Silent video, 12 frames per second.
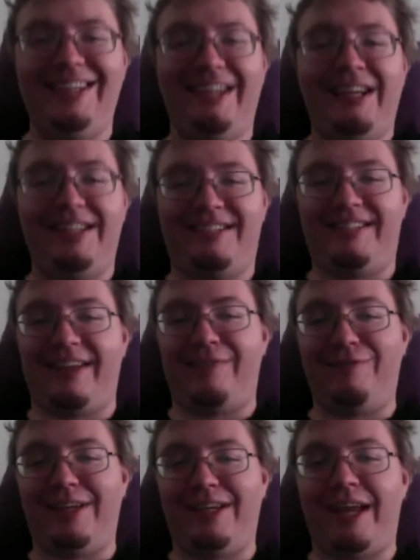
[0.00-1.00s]
it's
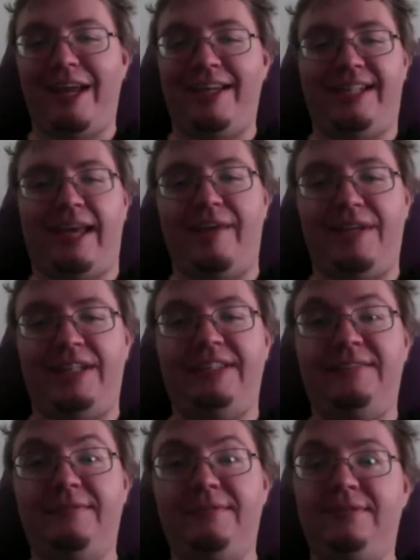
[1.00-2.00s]
definitely nice having
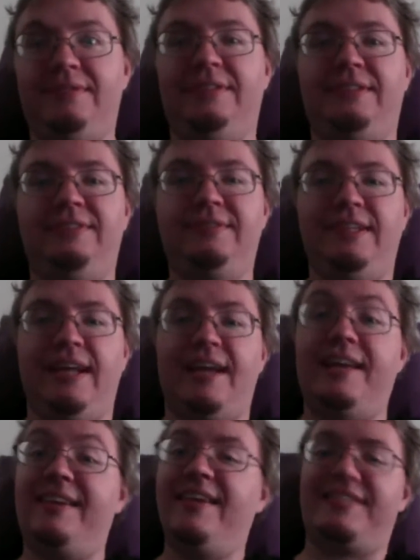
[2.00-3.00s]

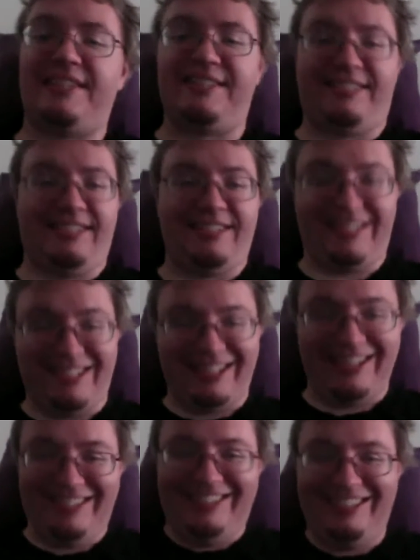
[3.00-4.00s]
assistance.
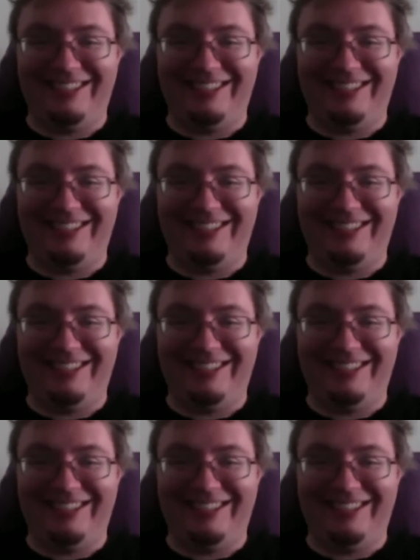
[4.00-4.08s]
I,